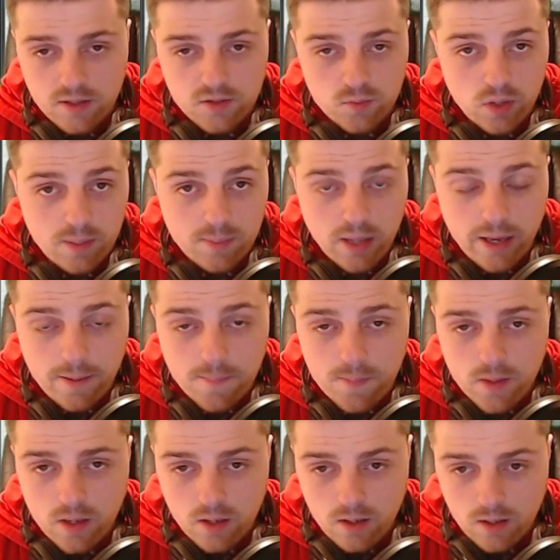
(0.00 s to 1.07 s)
replay.
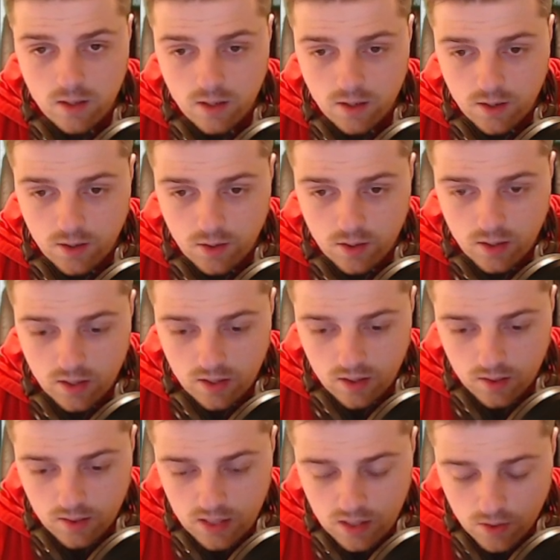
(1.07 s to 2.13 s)

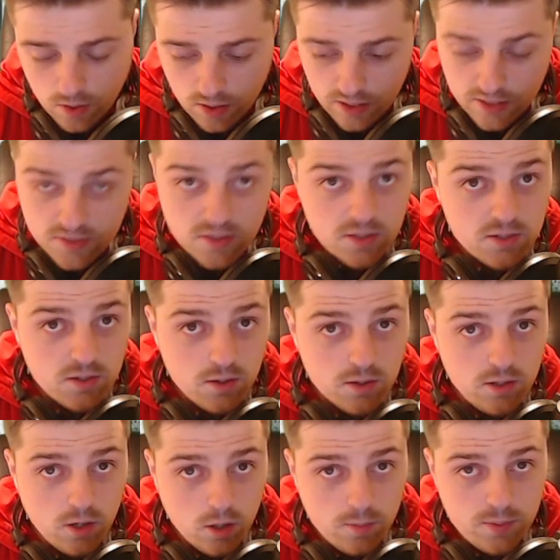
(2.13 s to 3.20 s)
The earliest this stock
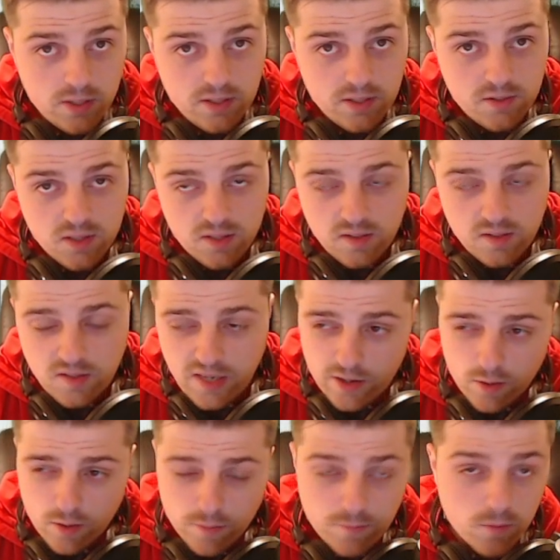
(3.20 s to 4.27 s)
can open is
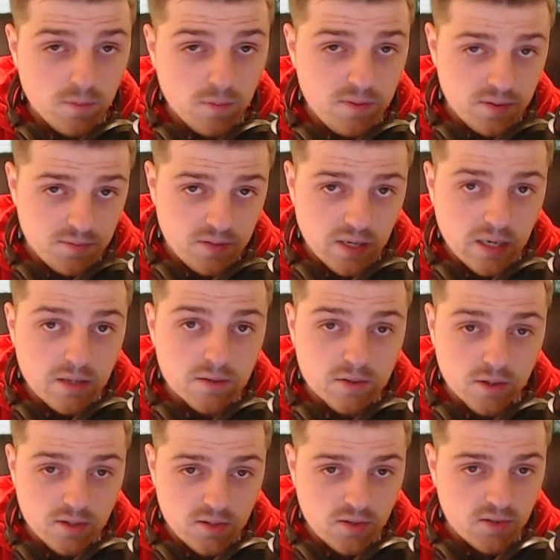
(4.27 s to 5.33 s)
10:04:15. So
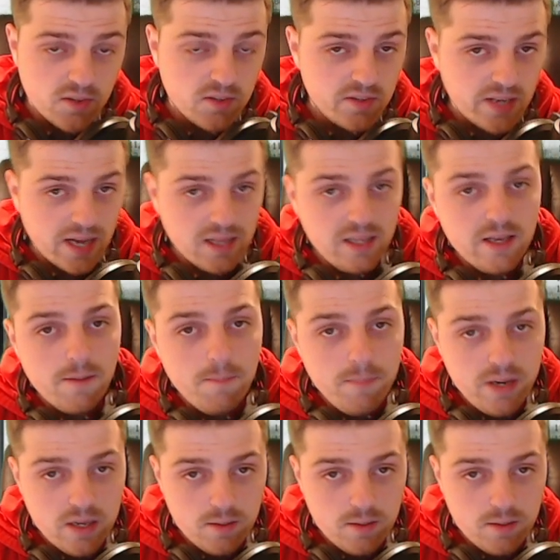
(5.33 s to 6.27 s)
this is exactly a minute